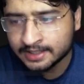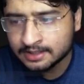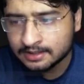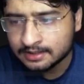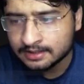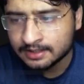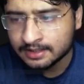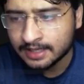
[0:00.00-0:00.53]
N,
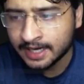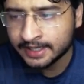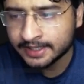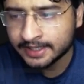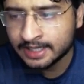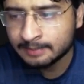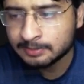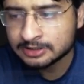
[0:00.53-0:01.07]
and
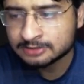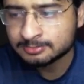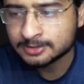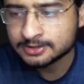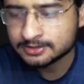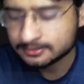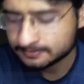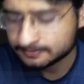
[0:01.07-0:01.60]
n plus
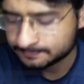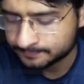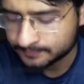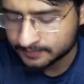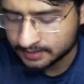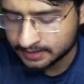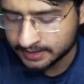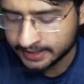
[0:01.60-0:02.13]
plus,
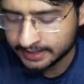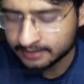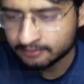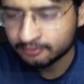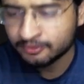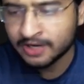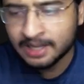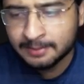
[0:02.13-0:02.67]
right?
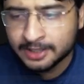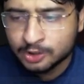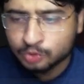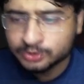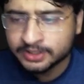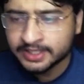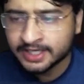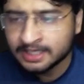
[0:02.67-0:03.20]
Why am I
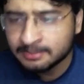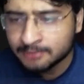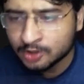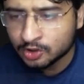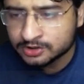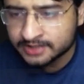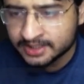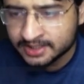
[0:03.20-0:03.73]
using n?
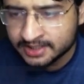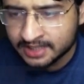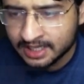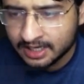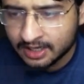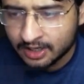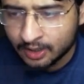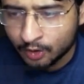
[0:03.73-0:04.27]
Because here
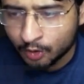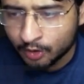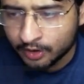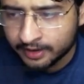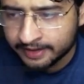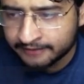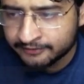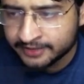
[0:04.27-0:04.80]

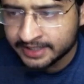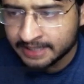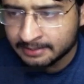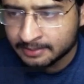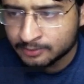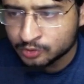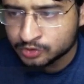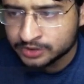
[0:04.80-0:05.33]
every time
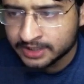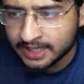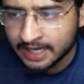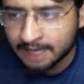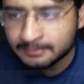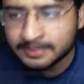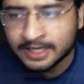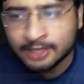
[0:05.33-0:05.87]

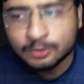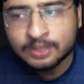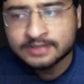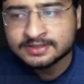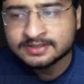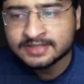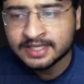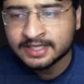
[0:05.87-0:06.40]
I'm trying to
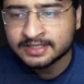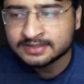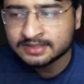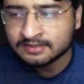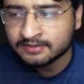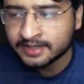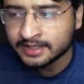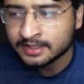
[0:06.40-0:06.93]
access n
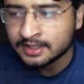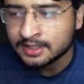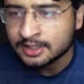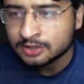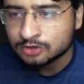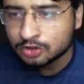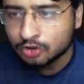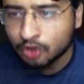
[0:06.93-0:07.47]
itself, right?
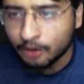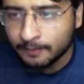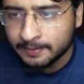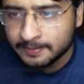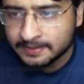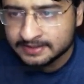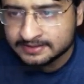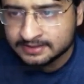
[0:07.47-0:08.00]
So I'll copy
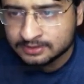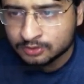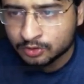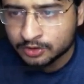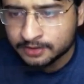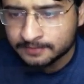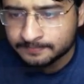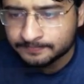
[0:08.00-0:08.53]
paste this
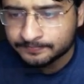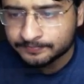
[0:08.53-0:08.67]
code.